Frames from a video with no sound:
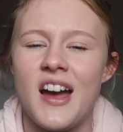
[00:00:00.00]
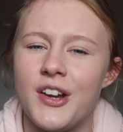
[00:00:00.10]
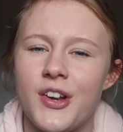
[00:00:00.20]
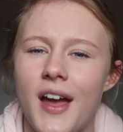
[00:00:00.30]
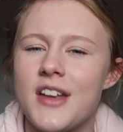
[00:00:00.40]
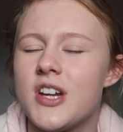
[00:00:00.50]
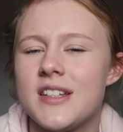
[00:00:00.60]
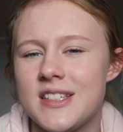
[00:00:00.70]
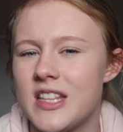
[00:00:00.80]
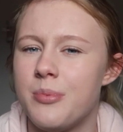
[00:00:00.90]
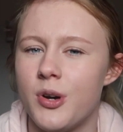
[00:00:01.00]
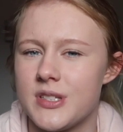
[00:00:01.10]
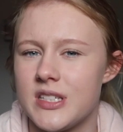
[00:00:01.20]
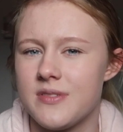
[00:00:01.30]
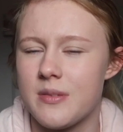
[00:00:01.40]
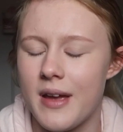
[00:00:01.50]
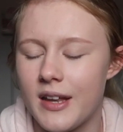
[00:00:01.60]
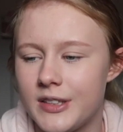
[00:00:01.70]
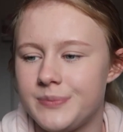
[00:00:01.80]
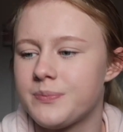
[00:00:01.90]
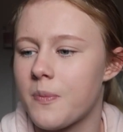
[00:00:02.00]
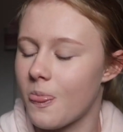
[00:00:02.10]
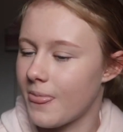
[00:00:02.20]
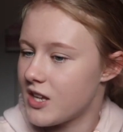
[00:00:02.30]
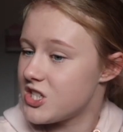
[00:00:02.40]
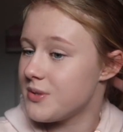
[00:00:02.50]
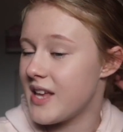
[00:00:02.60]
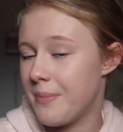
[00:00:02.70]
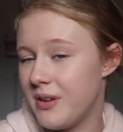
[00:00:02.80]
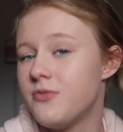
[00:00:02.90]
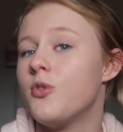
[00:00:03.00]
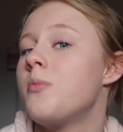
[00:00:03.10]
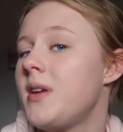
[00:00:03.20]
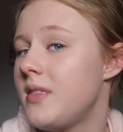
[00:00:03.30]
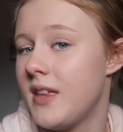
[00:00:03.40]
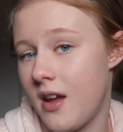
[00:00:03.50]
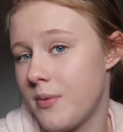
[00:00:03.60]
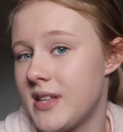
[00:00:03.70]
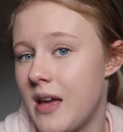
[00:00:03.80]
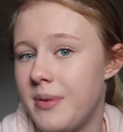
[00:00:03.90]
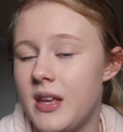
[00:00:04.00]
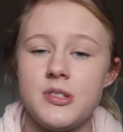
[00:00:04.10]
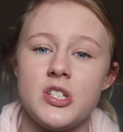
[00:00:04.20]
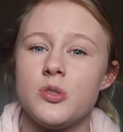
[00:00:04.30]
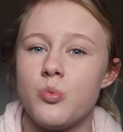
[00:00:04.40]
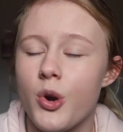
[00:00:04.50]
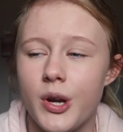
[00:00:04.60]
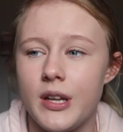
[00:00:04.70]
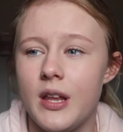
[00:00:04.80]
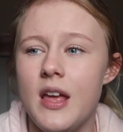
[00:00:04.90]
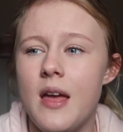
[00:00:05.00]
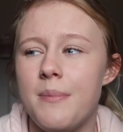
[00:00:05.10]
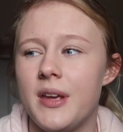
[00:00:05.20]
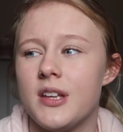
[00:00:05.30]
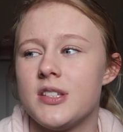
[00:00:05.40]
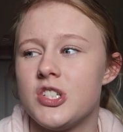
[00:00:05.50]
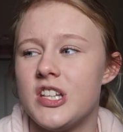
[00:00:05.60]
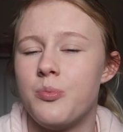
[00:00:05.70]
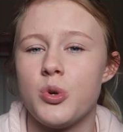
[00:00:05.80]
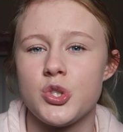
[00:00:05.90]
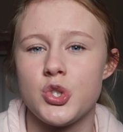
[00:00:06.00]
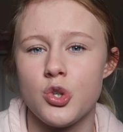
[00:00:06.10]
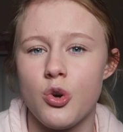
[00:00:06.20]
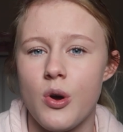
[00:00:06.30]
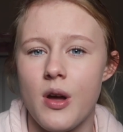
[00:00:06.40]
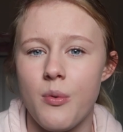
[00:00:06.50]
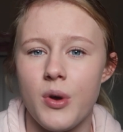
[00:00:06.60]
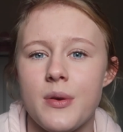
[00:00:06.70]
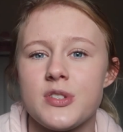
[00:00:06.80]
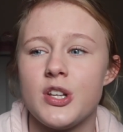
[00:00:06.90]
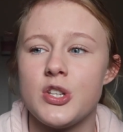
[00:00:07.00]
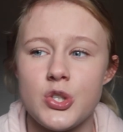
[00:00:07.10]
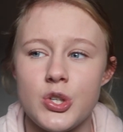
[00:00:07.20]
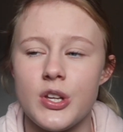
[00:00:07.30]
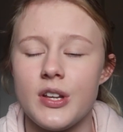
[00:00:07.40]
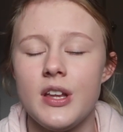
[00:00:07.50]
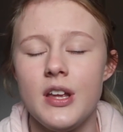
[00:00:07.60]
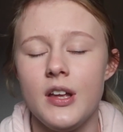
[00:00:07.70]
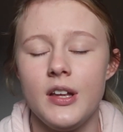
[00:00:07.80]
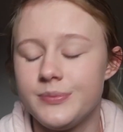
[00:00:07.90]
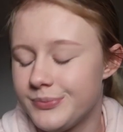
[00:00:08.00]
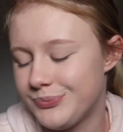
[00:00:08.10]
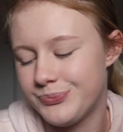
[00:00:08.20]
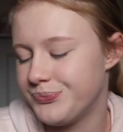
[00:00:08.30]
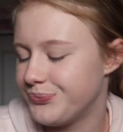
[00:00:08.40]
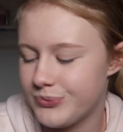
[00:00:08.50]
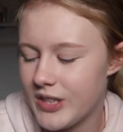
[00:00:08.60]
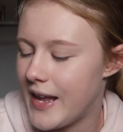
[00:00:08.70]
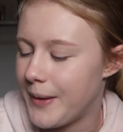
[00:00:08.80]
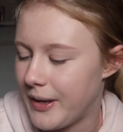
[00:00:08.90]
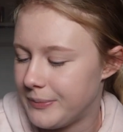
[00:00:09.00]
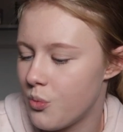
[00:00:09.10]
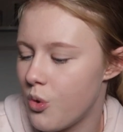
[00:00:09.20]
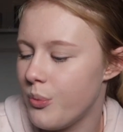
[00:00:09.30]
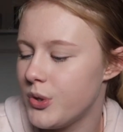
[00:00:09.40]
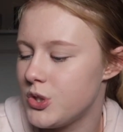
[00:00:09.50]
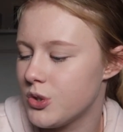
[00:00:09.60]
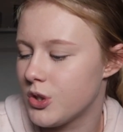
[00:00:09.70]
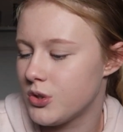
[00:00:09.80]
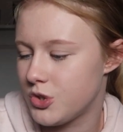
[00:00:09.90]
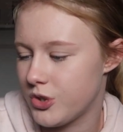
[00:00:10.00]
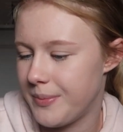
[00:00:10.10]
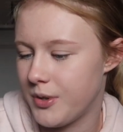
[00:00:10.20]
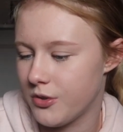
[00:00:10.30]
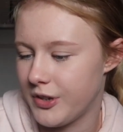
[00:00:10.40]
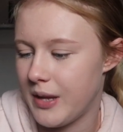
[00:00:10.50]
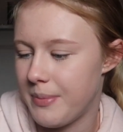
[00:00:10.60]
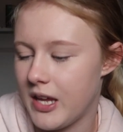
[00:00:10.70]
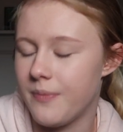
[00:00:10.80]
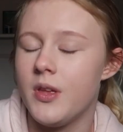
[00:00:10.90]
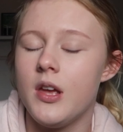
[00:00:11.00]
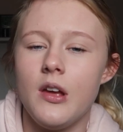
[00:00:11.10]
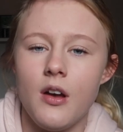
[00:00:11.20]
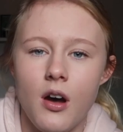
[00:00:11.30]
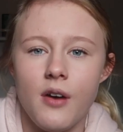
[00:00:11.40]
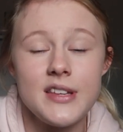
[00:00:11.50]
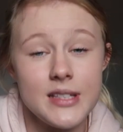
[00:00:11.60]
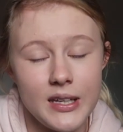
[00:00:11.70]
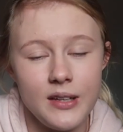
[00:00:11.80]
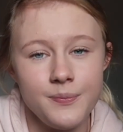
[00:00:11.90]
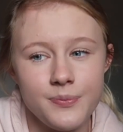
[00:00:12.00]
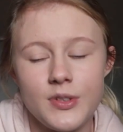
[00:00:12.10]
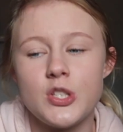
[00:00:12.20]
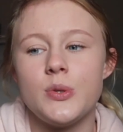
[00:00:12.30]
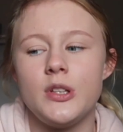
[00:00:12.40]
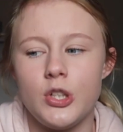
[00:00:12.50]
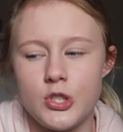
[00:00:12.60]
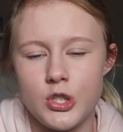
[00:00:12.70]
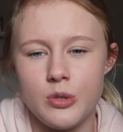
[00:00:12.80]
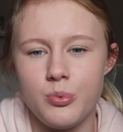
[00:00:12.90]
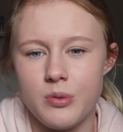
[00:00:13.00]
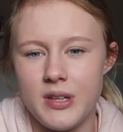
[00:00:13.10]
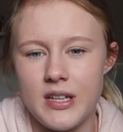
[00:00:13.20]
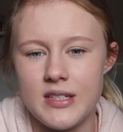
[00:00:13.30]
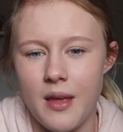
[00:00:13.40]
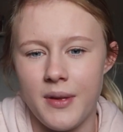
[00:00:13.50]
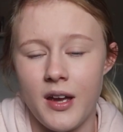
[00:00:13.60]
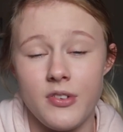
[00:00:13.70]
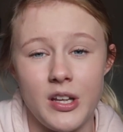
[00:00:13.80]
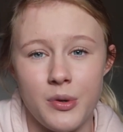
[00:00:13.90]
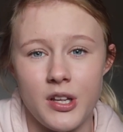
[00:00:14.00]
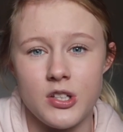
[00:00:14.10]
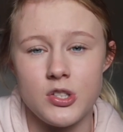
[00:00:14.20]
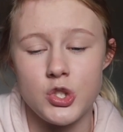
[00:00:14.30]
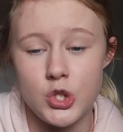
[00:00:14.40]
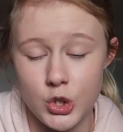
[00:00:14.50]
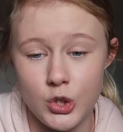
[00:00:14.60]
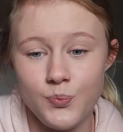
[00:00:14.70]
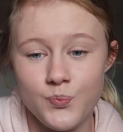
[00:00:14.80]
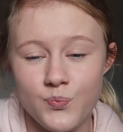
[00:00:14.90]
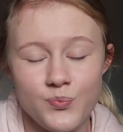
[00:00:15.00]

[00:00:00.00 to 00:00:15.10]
I don't know, I tried to see the positives about it. She was happy for me that I was happy. She was worried because she wasn't sure what I was going to do. And anyway, what would your dream career be? Obviously, doing YouTube would be something I really want to do.